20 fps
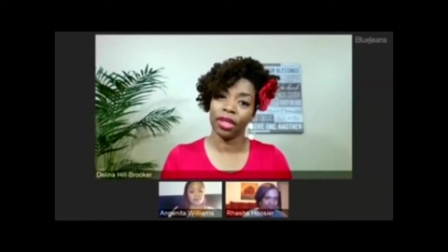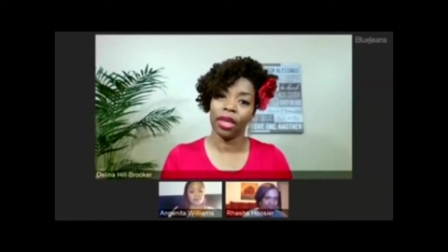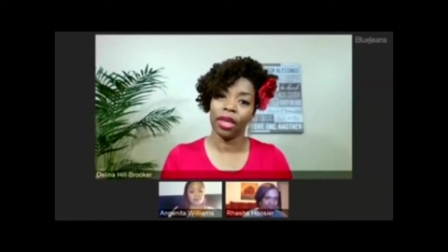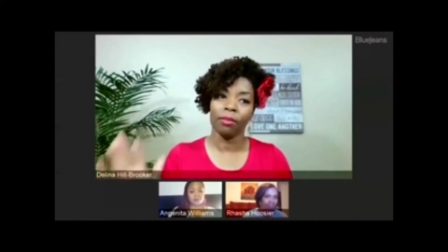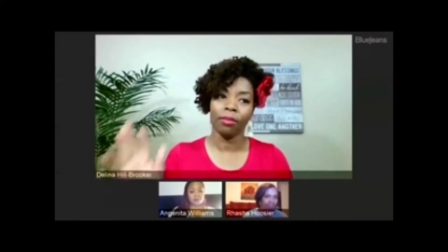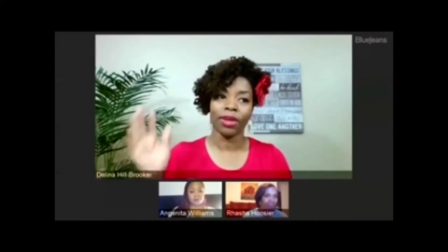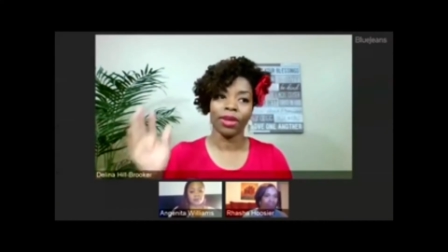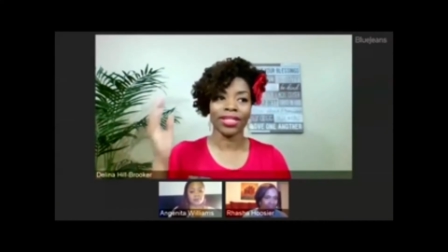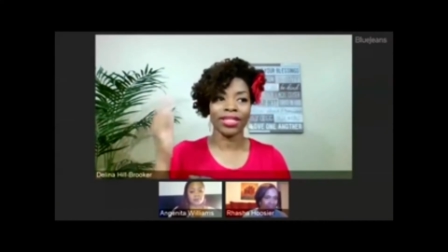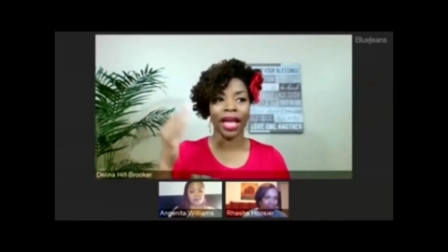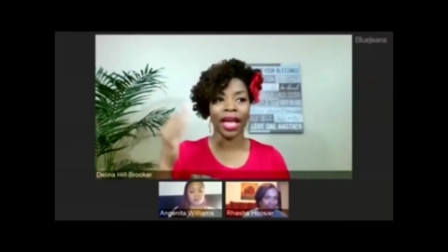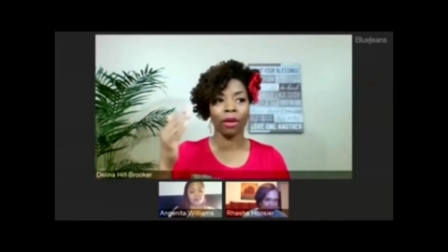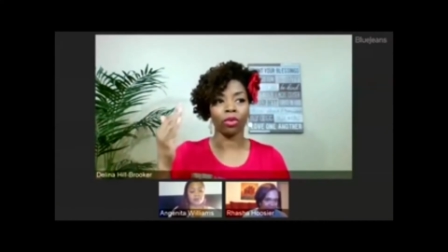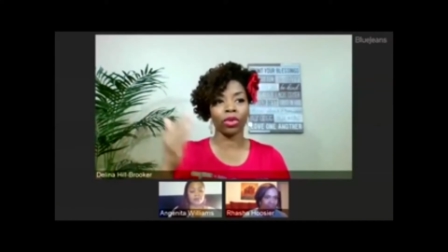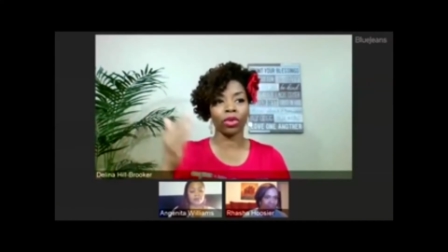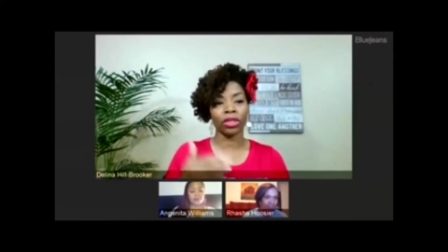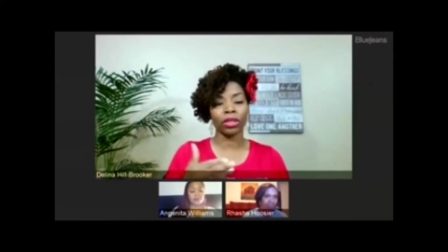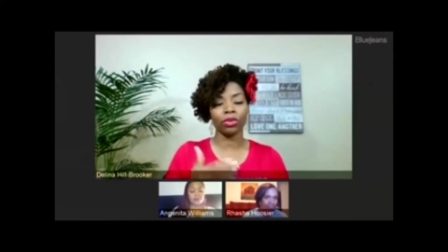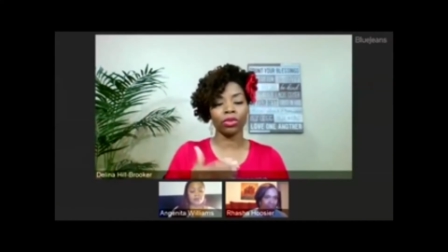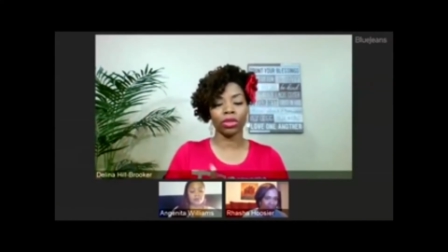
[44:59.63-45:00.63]
Because I
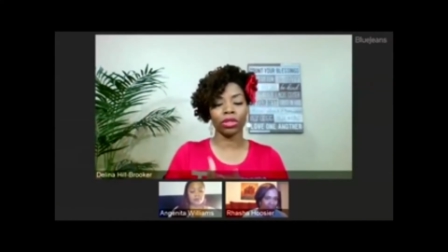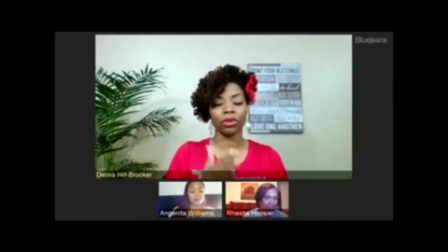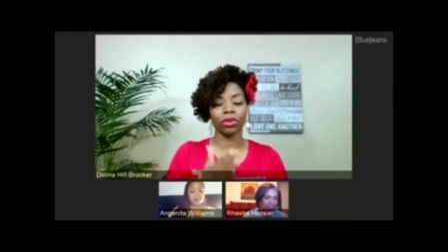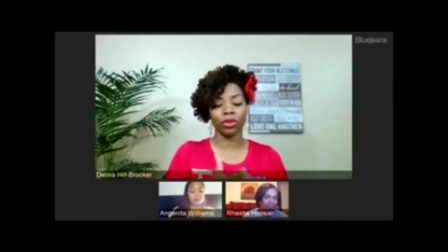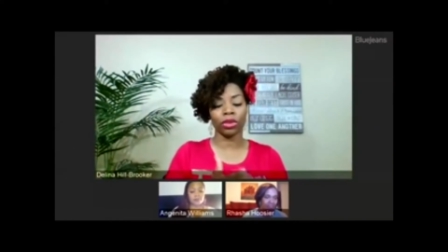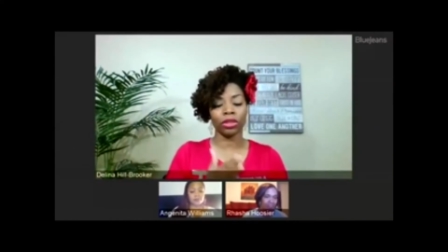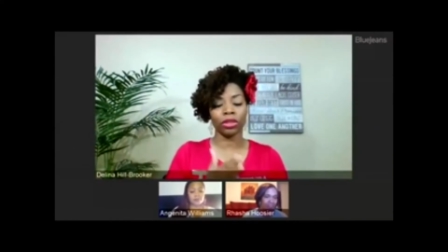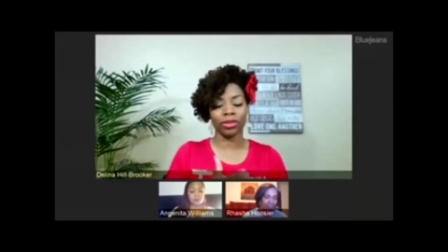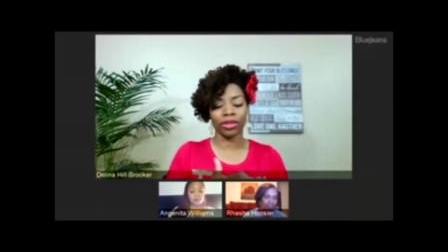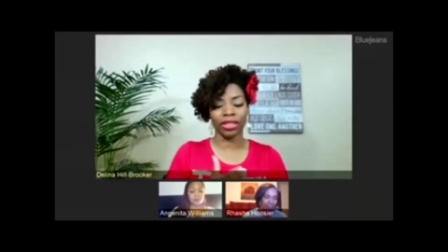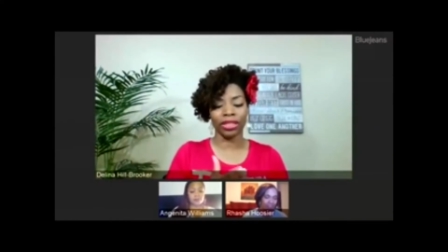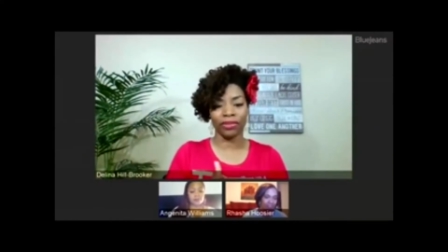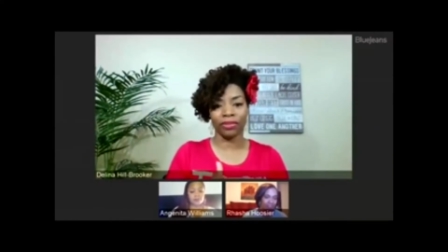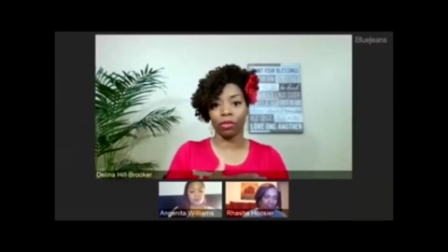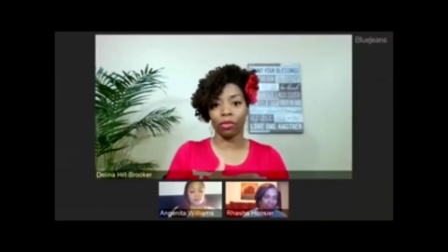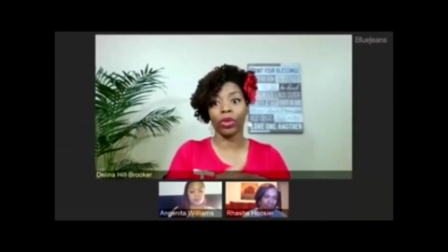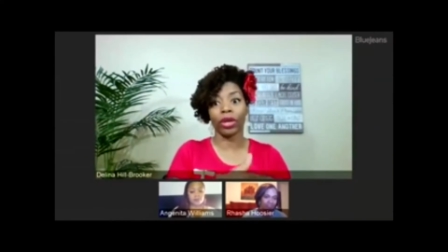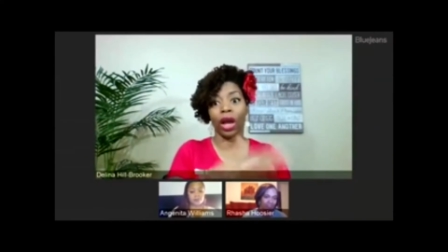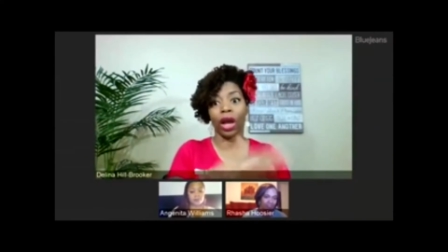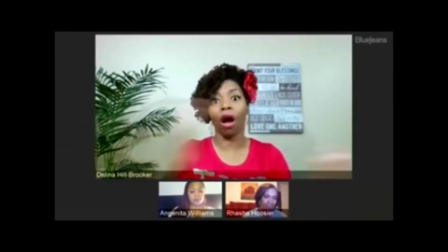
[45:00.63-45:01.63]
really, really, really believe, and
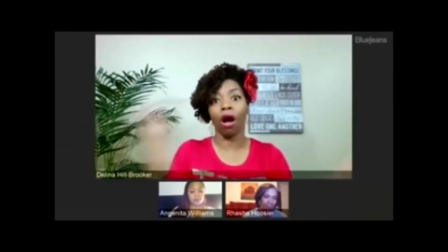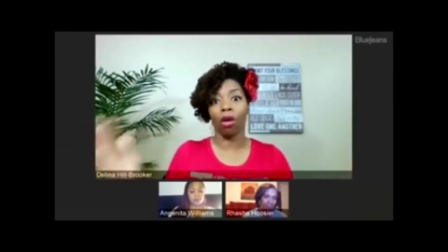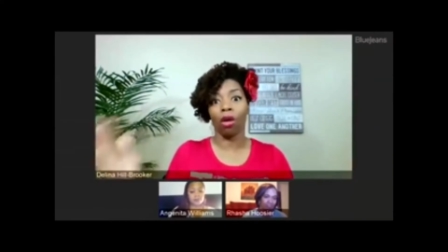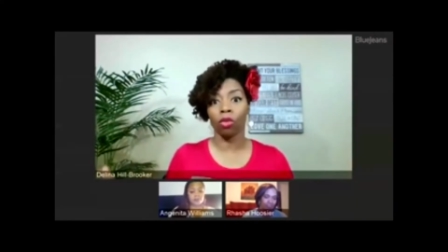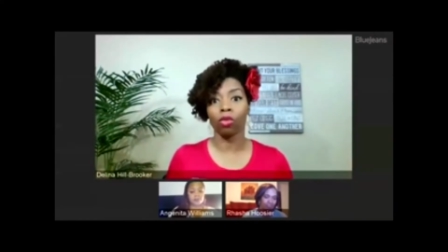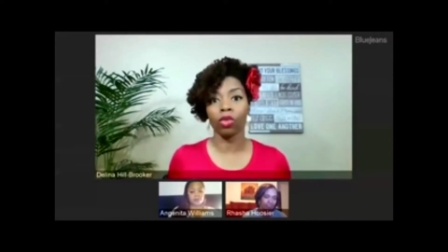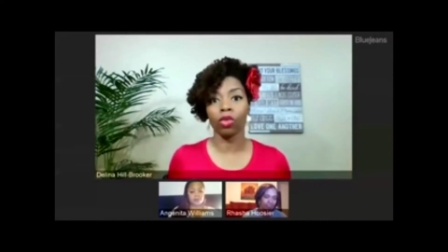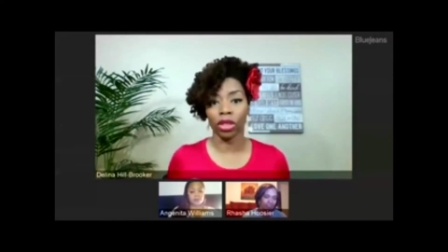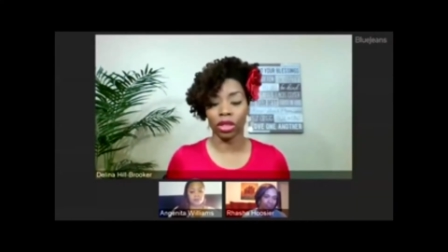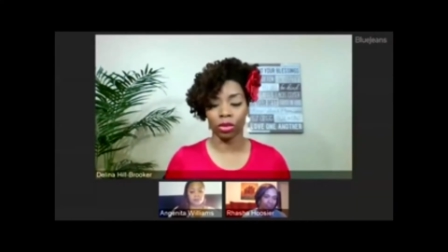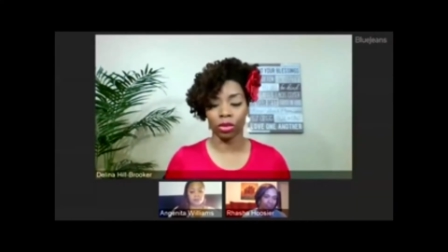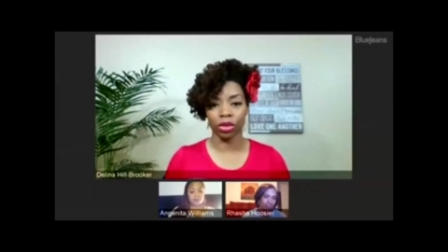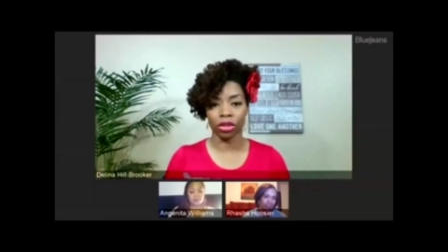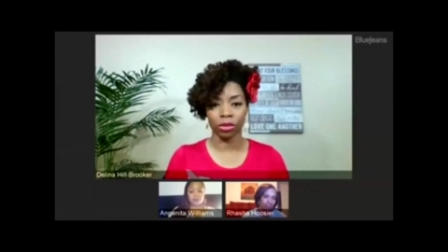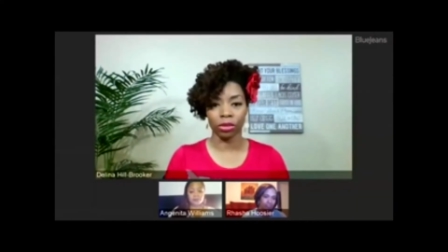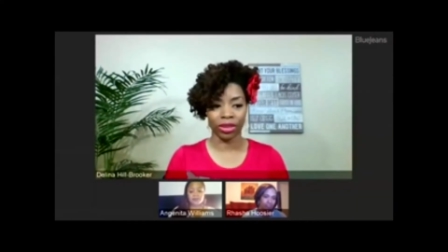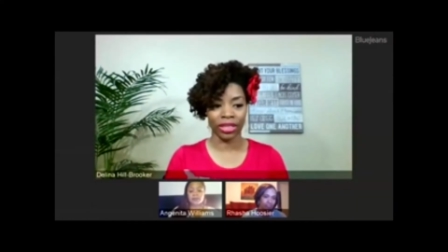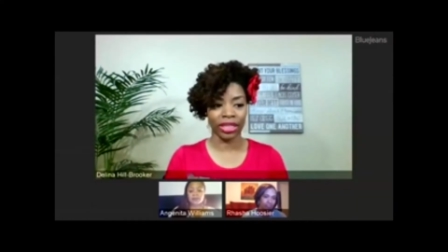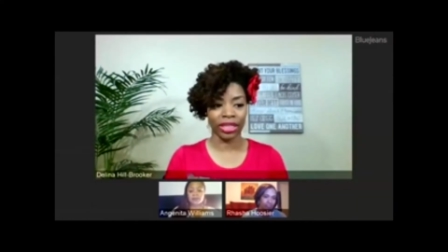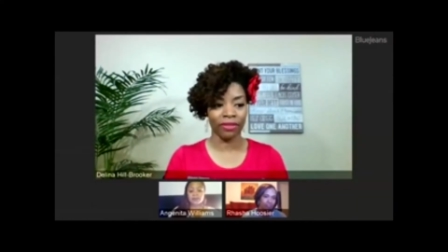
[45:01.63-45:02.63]
we all really, really
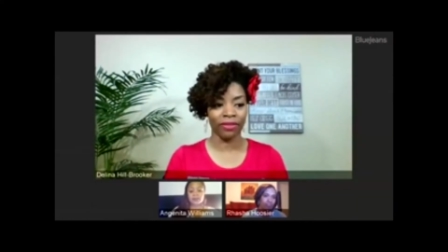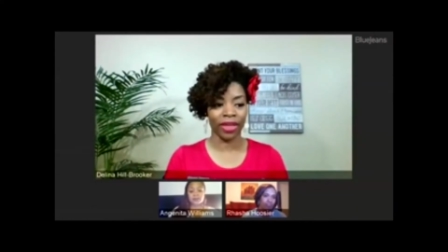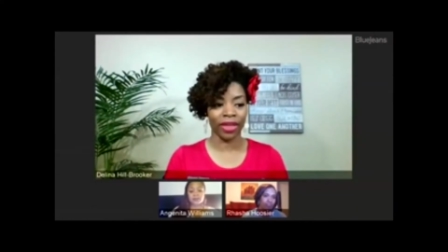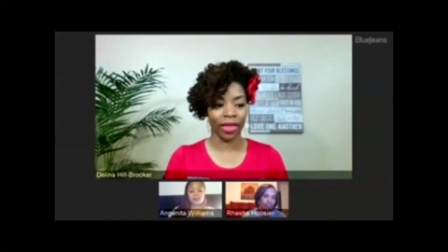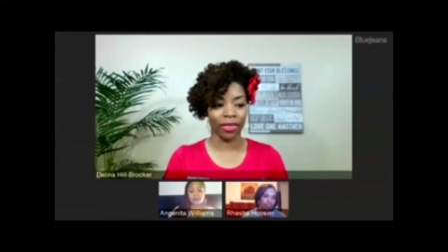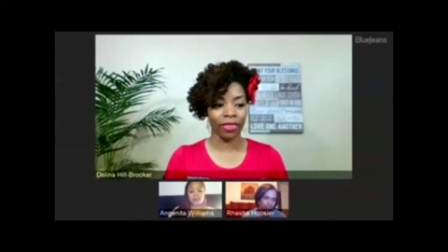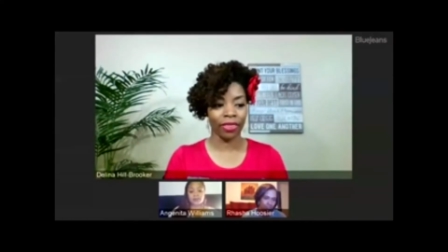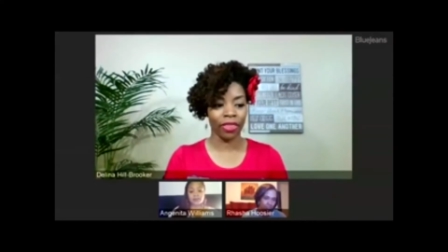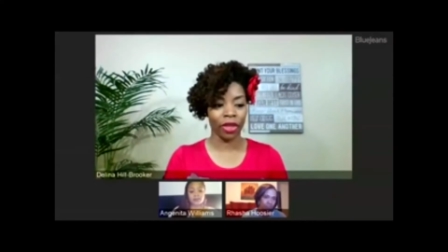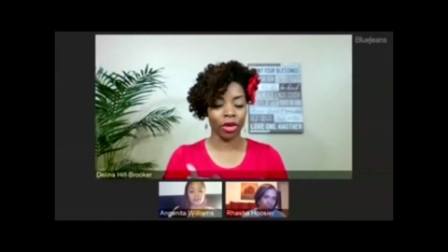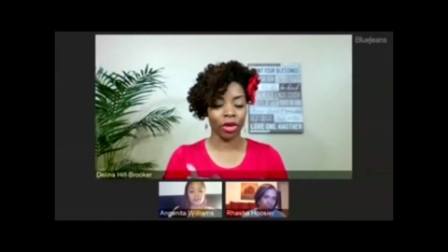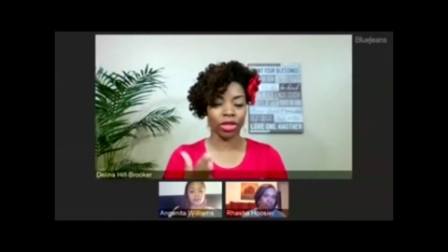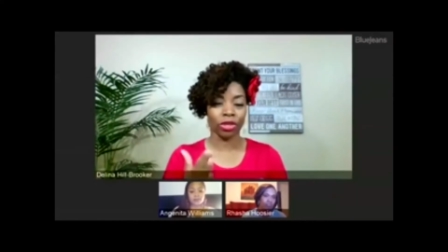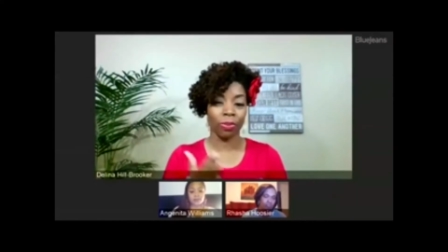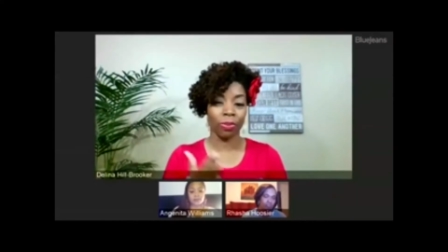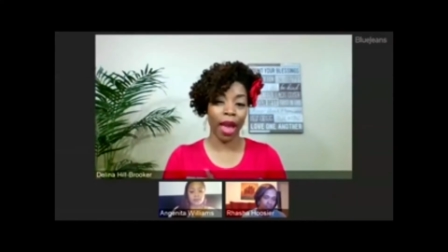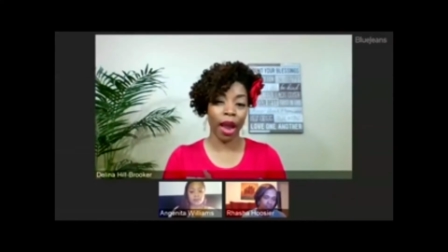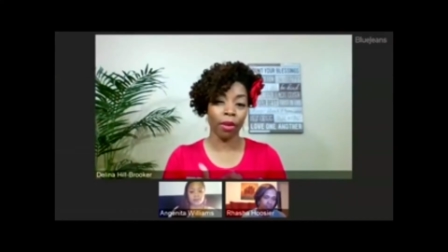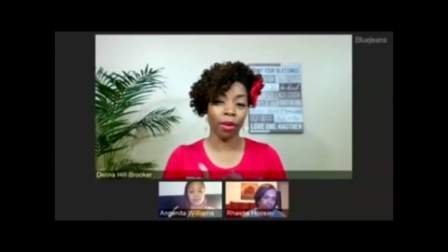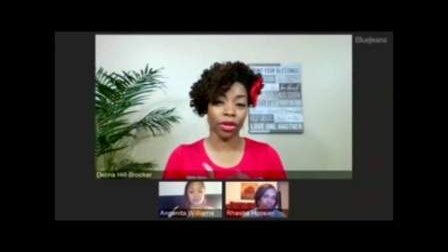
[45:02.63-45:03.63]
believe that there is
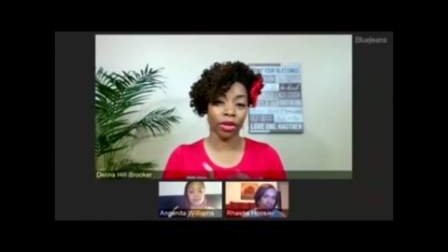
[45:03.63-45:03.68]
power in your